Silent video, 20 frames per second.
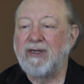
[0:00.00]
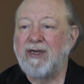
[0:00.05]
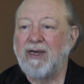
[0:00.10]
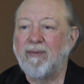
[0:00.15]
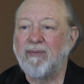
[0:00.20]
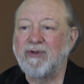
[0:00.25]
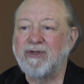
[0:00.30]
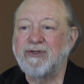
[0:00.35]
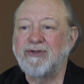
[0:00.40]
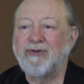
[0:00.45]

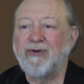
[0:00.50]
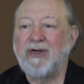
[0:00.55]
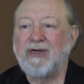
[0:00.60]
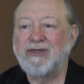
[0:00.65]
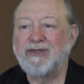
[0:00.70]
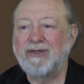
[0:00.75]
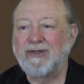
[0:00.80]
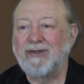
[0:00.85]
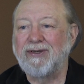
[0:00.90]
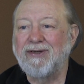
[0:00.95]

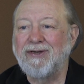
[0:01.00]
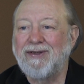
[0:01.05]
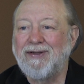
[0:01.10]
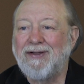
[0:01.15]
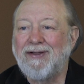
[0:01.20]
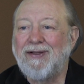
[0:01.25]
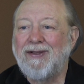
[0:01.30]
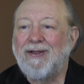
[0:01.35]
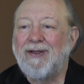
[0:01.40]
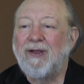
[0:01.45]
demonstration.
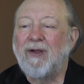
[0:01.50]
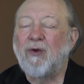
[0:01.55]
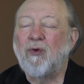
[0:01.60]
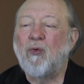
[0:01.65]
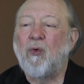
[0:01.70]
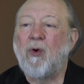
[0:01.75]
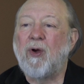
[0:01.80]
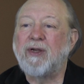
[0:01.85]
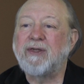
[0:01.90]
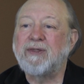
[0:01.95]

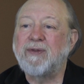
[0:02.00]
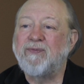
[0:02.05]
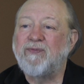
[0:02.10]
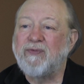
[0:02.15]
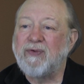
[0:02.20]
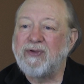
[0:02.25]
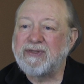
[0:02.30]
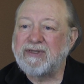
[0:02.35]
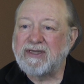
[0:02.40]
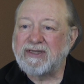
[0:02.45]
Quantum
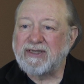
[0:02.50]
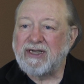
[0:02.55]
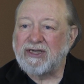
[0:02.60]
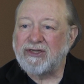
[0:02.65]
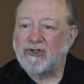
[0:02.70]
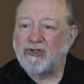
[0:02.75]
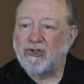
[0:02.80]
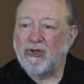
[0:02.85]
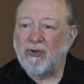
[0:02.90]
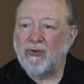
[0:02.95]
physics has
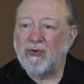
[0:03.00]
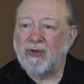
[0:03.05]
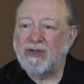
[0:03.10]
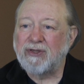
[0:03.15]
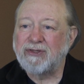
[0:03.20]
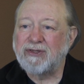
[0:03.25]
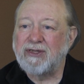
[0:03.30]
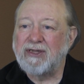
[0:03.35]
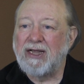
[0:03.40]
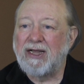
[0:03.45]
shown
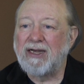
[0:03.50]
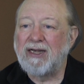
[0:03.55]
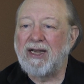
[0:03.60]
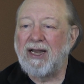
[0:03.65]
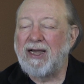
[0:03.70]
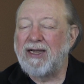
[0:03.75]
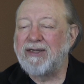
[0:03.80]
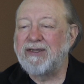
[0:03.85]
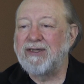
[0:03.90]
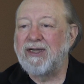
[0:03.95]
us that
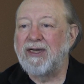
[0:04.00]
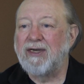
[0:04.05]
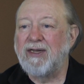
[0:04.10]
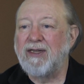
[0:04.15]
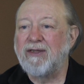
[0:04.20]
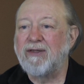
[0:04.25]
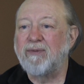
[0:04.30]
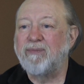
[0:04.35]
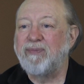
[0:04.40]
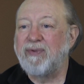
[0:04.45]
light can
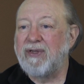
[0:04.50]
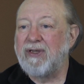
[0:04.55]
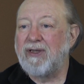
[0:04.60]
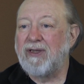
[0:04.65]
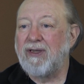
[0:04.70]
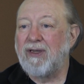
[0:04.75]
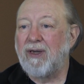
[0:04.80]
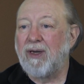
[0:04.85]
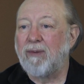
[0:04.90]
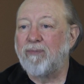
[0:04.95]
either be a